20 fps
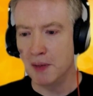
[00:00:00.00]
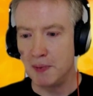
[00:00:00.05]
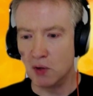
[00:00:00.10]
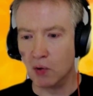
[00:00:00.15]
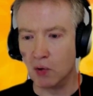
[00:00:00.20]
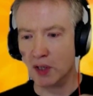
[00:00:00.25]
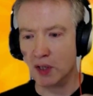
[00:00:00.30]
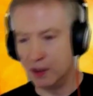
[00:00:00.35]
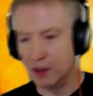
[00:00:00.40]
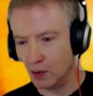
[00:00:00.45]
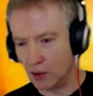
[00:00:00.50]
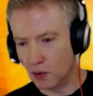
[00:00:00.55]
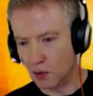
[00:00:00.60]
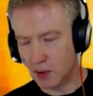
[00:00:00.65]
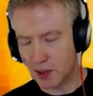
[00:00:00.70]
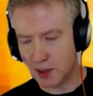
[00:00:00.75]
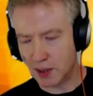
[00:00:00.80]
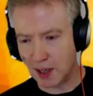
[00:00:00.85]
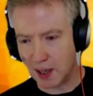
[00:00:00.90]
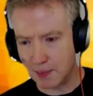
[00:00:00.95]
who
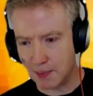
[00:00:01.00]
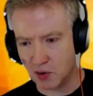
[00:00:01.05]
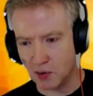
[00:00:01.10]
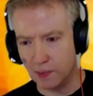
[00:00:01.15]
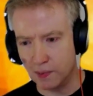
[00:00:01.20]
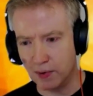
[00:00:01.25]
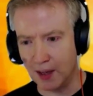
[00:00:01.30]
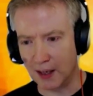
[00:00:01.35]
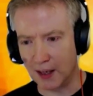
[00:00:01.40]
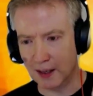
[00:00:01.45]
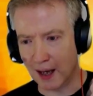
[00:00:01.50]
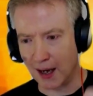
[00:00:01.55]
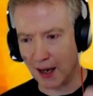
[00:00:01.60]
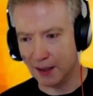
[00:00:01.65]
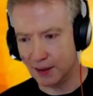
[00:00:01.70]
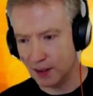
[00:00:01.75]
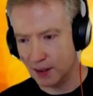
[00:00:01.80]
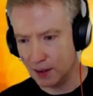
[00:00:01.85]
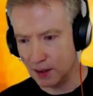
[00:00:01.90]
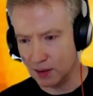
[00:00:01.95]
use TypeScript, they
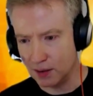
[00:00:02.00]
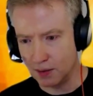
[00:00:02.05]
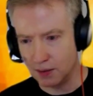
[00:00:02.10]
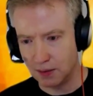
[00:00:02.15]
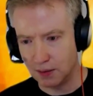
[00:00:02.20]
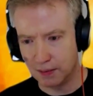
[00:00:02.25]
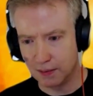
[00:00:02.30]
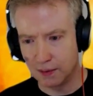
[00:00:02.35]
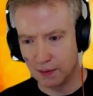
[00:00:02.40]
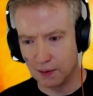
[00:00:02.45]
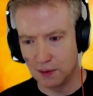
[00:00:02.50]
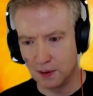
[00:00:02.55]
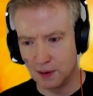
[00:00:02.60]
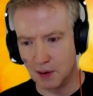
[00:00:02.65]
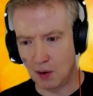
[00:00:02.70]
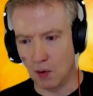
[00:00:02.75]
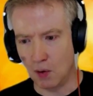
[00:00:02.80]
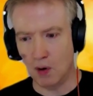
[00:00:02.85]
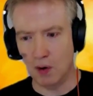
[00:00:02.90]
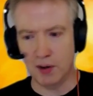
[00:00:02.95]
liked it,
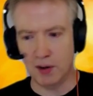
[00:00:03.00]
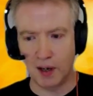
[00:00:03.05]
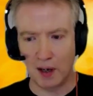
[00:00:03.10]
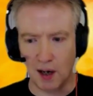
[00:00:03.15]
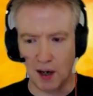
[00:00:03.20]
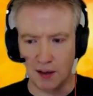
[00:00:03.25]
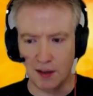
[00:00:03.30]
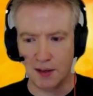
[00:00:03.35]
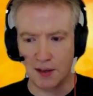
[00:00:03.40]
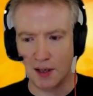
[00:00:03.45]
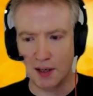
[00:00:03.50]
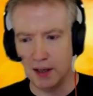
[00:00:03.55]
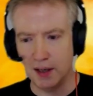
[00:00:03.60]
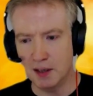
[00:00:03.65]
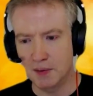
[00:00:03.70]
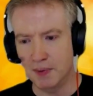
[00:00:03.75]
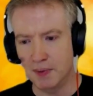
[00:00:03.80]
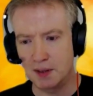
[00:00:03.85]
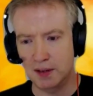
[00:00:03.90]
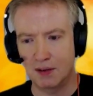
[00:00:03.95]
or they are
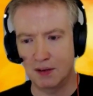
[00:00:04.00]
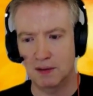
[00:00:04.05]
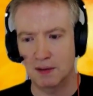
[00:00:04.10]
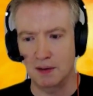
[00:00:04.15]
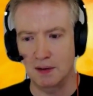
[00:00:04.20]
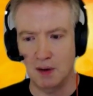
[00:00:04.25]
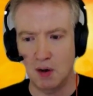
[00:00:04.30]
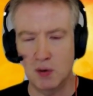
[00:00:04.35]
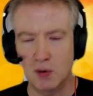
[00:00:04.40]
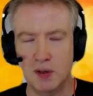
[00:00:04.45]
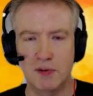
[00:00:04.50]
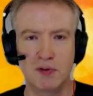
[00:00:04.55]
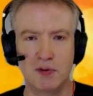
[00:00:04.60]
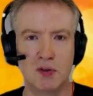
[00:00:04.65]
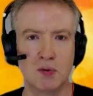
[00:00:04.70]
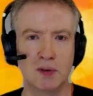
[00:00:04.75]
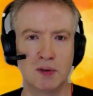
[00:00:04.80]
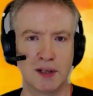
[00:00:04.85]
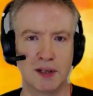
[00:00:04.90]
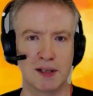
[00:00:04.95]
undecided, but only
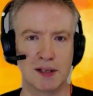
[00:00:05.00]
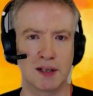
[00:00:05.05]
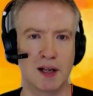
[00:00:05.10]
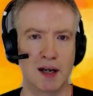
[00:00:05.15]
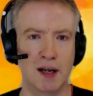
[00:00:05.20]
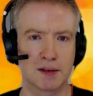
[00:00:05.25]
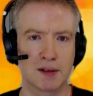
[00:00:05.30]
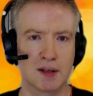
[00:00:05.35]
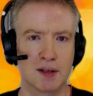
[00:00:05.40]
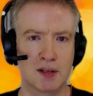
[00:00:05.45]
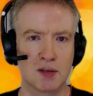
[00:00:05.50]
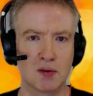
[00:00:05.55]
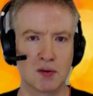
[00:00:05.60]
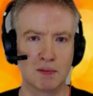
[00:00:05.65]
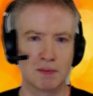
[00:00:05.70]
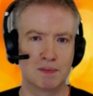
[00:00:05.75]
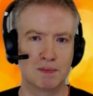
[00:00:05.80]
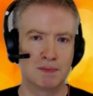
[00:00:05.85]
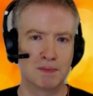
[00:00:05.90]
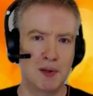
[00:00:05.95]
few disliked it. So
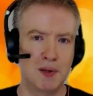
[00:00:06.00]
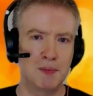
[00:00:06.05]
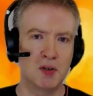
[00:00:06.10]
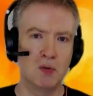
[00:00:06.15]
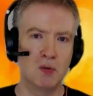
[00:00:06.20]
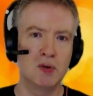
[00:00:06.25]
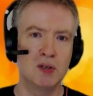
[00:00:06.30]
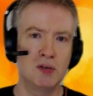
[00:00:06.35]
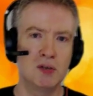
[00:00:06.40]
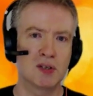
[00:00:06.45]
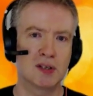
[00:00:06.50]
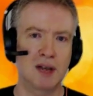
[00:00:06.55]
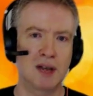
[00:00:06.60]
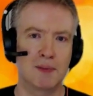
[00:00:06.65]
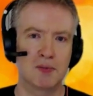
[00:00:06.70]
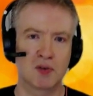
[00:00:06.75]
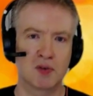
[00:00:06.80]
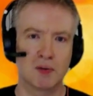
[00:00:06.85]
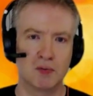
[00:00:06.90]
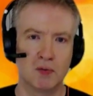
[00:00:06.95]
people who use
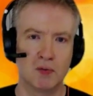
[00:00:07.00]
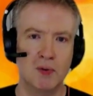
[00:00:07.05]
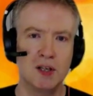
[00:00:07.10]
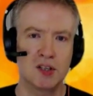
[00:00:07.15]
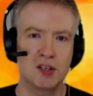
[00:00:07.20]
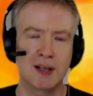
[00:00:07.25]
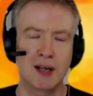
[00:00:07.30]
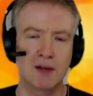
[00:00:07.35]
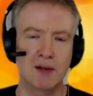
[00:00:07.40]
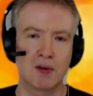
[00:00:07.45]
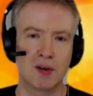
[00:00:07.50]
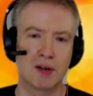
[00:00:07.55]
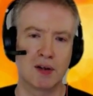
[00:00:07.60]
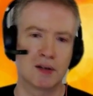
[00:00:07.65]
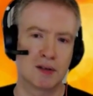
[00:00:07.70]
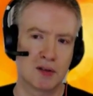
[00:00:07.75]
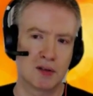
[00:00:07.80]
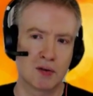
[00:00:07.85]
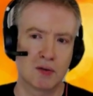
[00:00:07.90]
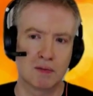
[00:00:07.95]
TypeScript really stay with it.
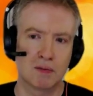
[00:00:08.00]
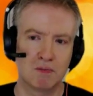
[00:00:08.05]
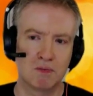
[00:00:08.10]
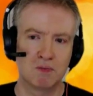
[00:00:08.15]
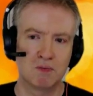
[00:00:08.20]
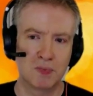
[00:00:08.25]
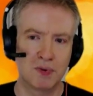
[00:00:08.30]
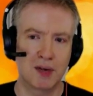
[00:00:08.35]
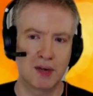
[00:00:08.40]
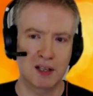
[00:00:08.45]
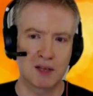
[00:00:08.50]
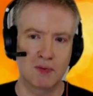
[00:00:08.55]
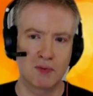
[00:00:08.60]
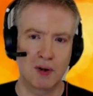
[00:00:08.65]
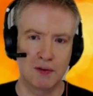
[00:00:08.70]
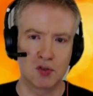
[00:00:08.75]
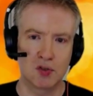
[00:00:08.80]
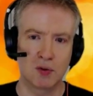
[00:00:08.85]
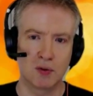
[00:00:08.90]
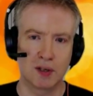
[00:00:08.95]
So that's why
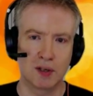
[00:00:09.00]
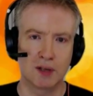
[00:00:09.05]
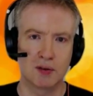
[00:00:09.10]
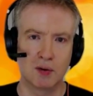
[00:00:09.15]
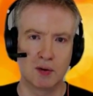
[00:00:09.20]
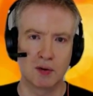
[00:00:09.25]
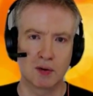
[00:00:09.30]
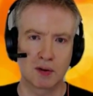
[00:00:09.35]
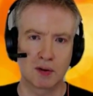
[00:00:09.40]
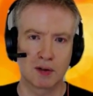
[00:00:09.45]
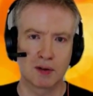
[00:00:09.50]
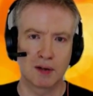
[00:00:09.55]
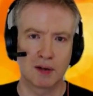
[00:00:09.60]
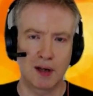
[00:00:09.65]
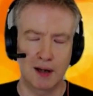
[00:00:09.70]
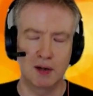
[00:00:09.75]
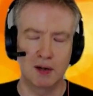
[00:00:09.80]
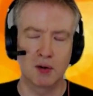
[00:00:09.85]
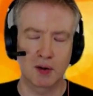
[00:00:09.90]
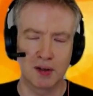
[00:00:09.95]
we should into look,
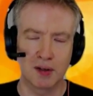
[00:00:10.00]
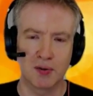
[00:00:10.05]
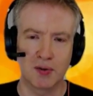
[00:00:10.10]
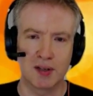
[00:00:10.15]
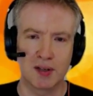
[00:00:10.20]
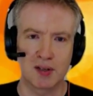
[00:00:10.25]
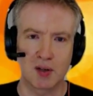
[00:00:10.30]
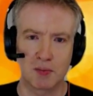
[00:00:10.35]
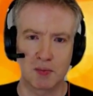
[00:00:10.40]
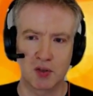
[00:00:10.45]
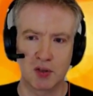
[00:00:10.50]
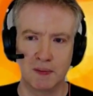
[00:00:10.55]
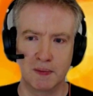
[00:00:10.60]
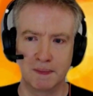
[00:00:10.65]
uh, look into this option.